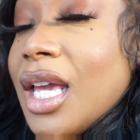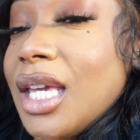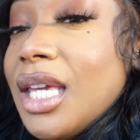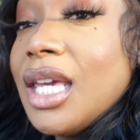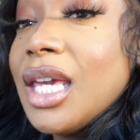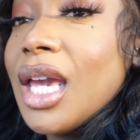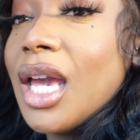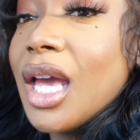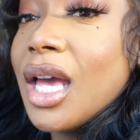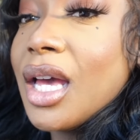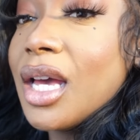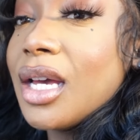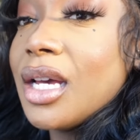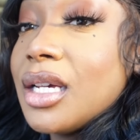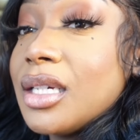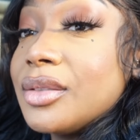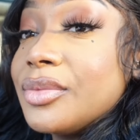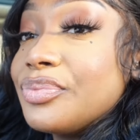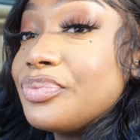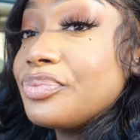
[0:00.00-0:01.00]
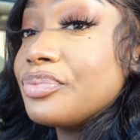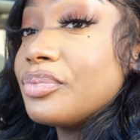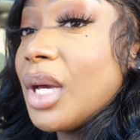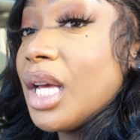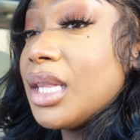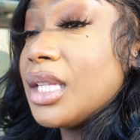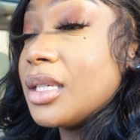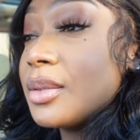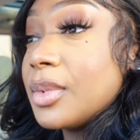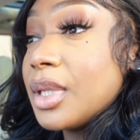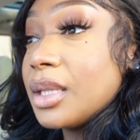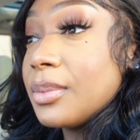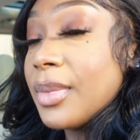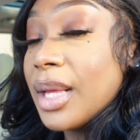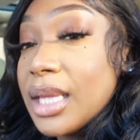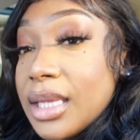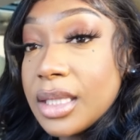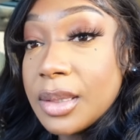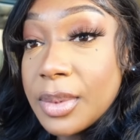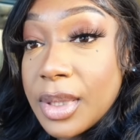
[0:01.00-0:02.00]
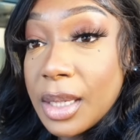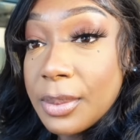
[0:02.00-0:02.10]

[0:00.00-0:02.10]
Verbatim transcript: yeah my lip my lip